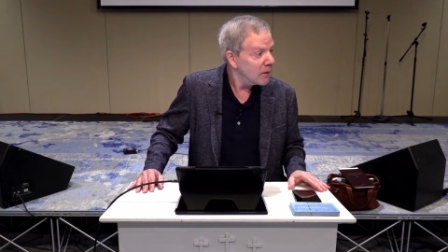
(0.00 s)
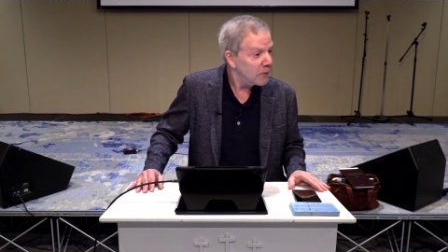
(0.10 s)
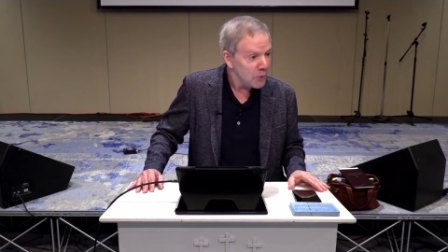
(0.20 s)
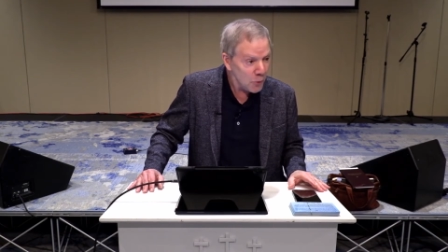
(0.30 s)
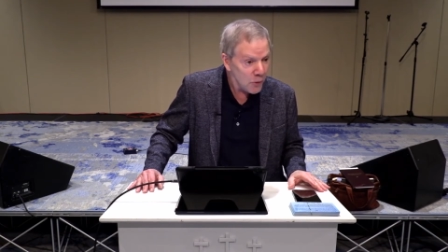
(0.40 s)

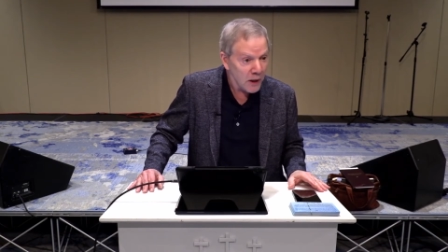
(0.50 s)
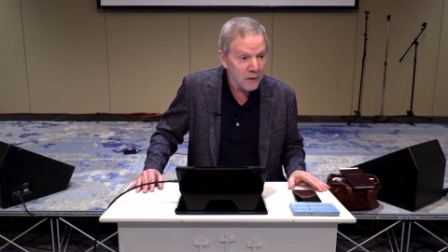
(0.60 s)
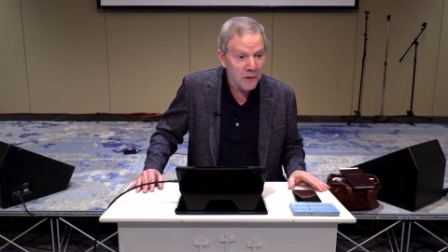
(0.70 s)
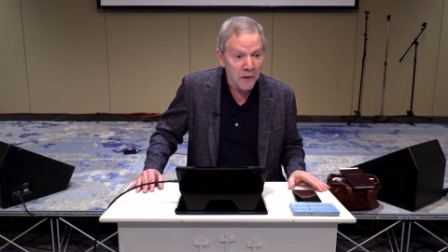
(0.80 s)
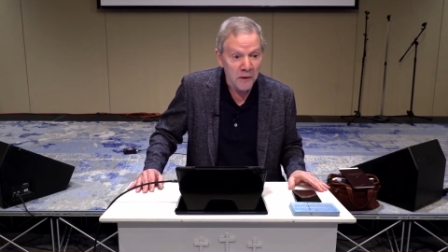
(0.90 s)
You can
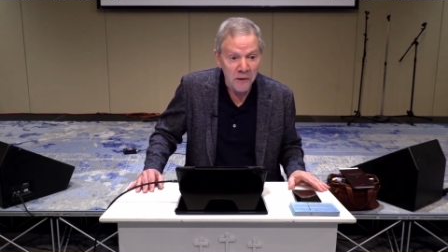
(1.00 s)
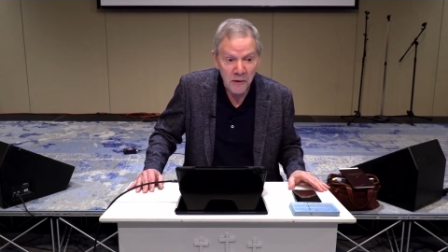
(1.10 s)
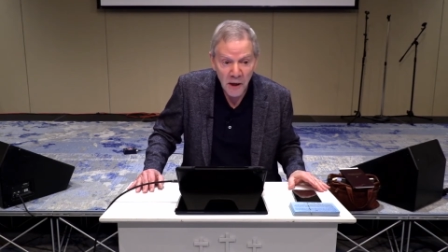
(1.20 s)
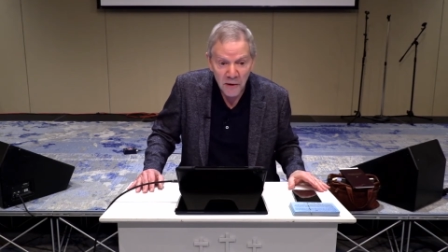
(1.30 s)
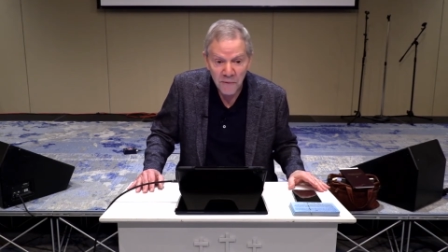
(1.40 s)

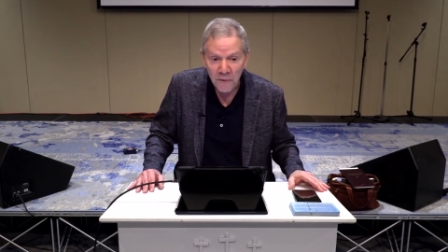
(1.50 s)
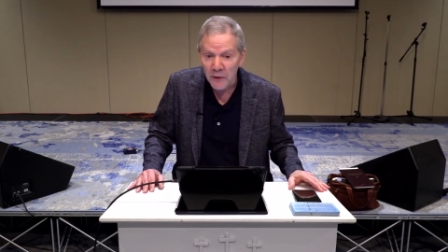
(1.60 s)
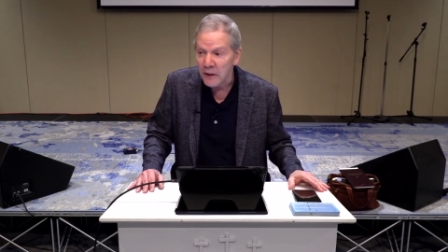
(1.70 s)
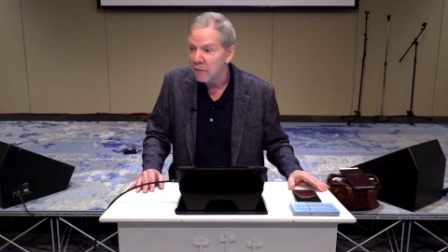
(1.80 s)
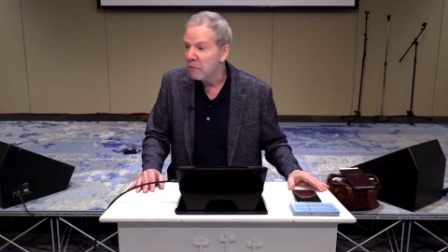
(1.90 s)

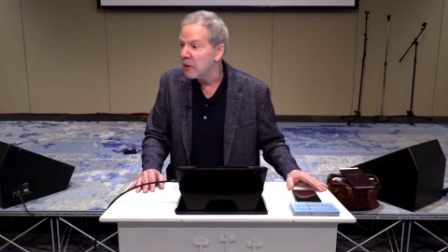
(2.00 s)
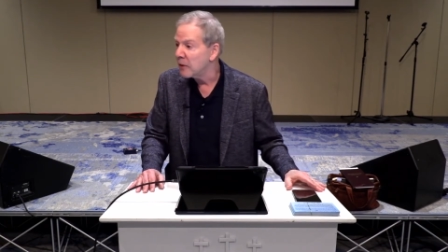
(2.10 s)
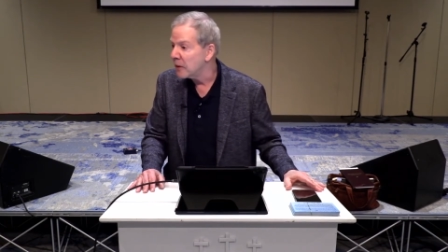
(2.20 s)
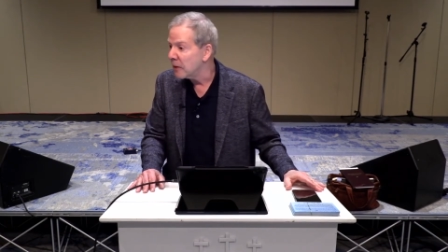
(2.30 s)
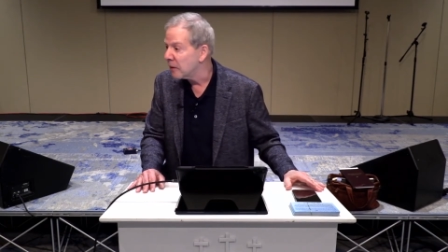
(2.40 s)
successfully
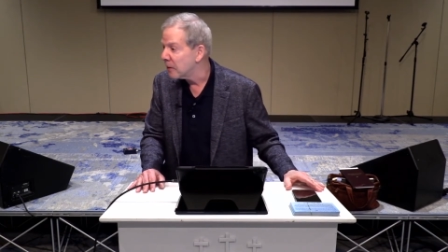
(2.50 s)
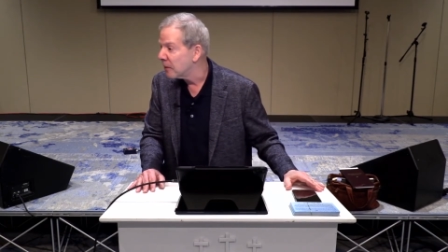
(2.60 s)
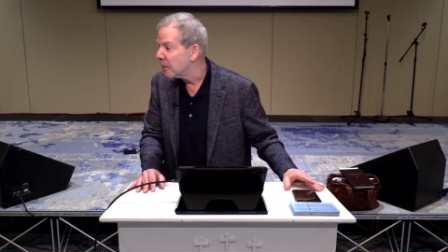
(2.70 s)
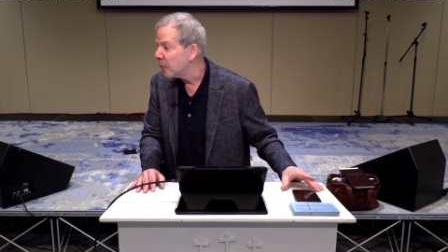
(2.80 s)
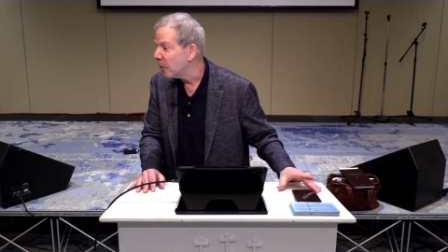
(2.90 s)

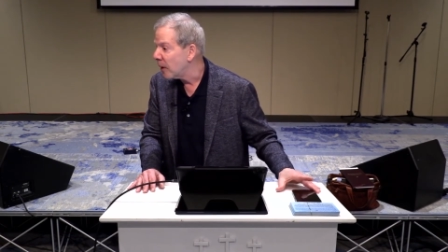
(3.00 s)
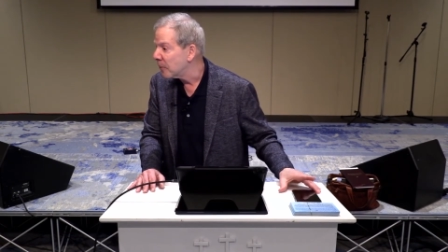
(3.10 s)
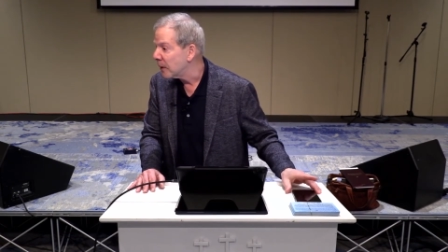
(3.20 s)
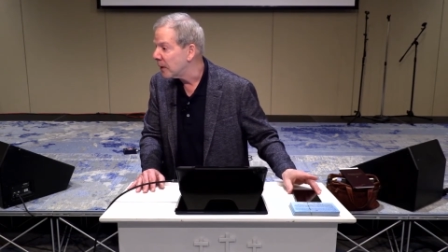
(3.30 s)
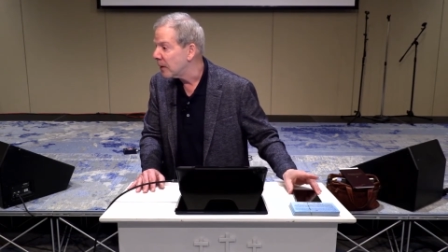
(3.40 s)
resist the
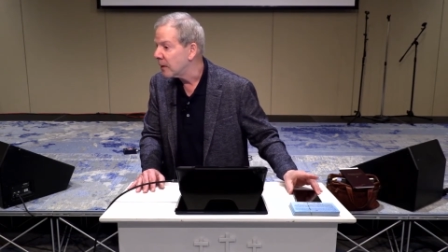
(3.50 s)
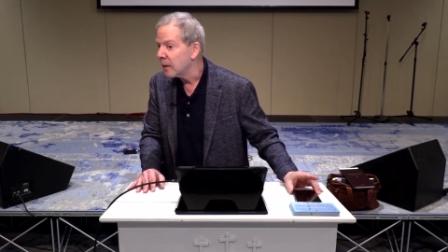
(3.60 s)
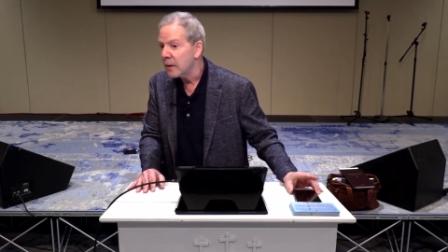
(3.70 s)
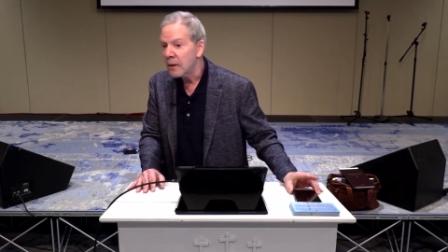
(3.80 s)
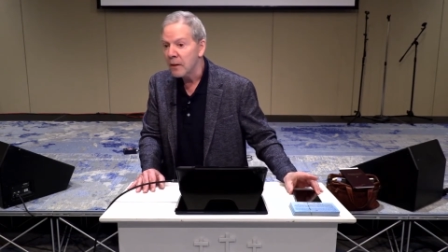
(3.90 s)
prompting
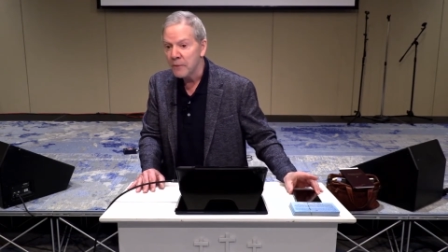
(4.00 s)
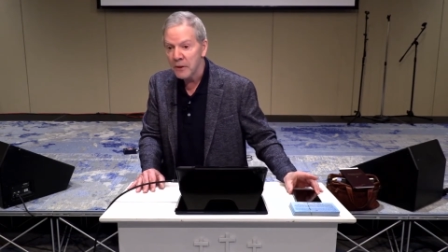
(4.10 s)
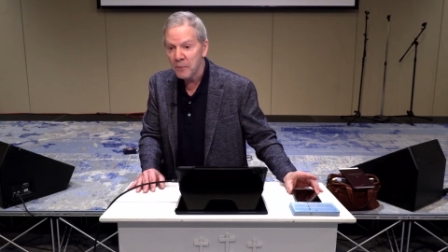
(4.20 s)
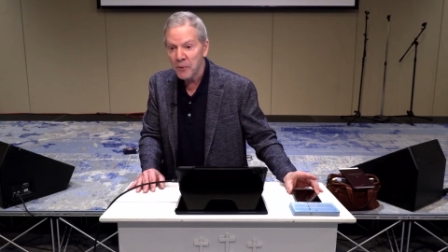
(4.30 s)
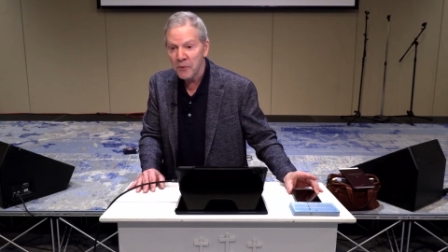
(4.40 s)
of the
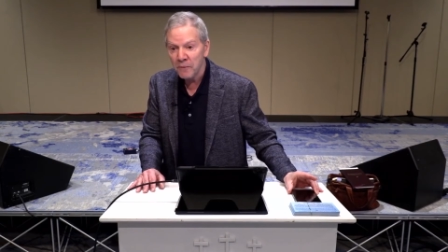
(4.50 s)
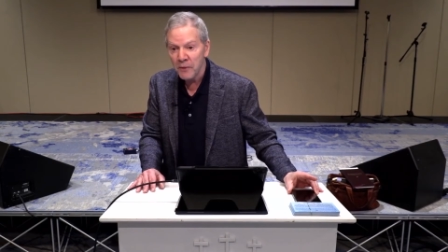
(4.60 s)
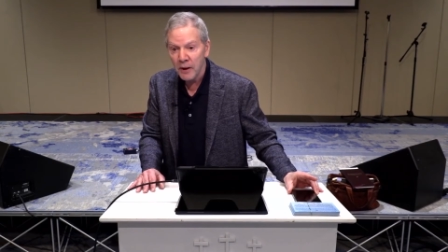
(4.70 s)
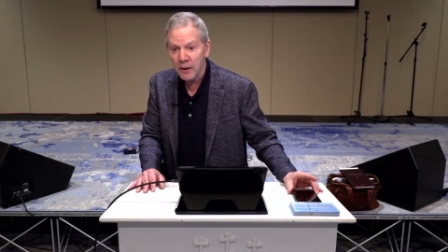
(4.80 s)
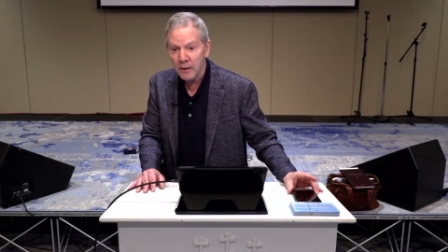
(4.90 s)
Spirit of
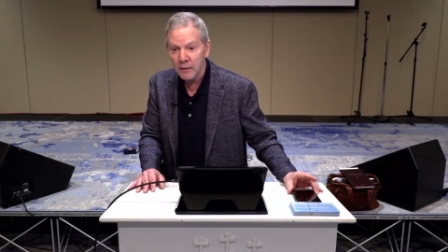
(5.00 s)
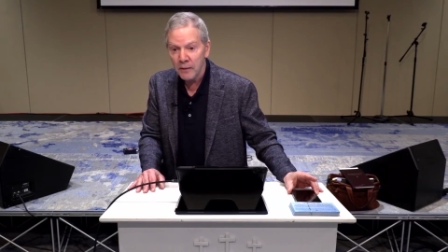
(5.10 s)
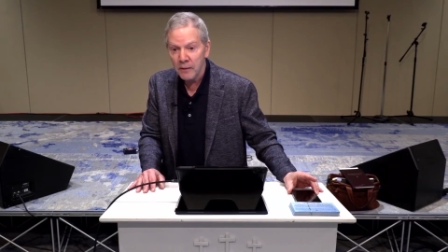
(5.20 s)
God,